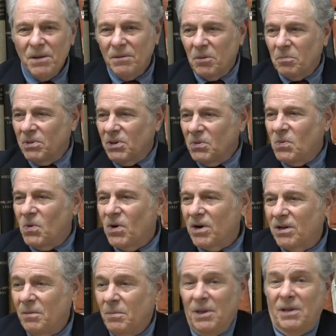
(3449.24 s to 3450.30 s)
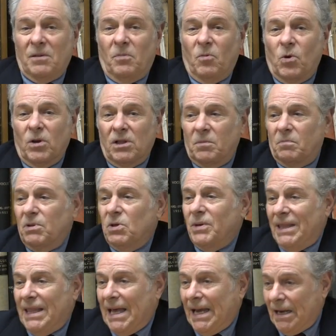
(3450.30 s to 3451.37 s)
the blue water, I mean, the water looked blue
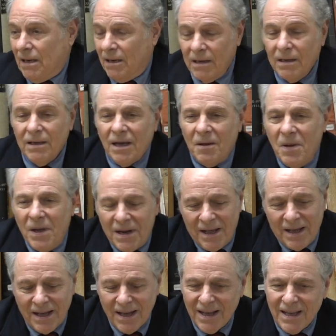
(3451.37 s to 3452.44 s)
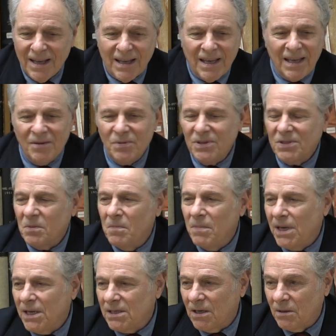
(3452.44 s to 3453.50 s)
at night. I mean, it was
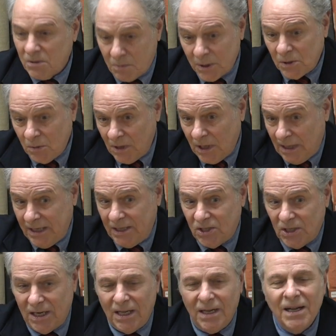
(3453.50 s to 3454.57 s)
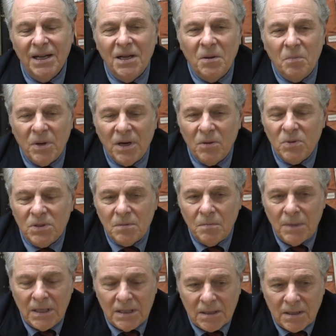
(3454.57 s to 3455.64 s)
amazing, especially when the lights shine. But it was
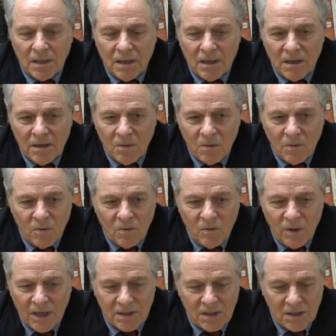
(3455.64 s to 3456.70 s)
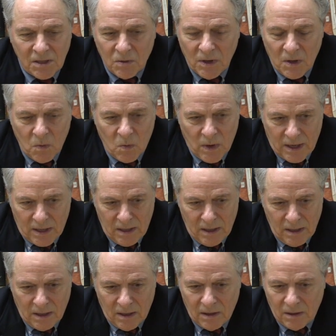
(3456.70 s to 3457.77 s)
amazing. Uh, we had such a great
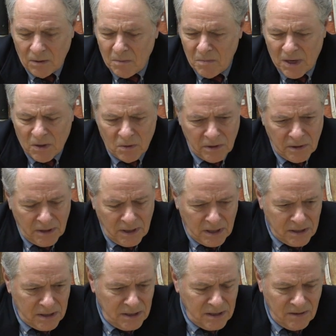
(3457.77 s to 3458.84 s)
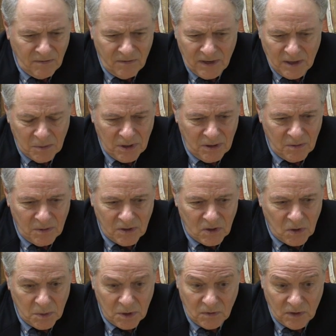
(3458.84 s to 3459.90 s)
wedding. Uh, met all her cousins and family. It was
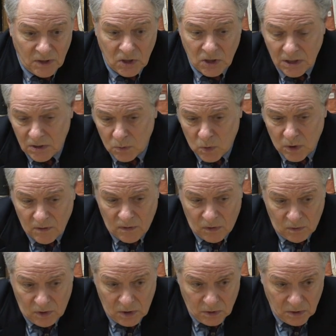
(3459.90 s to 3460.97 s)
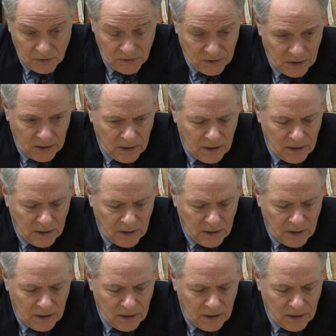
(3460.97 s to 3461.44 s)
so much fun. She's one of three girls.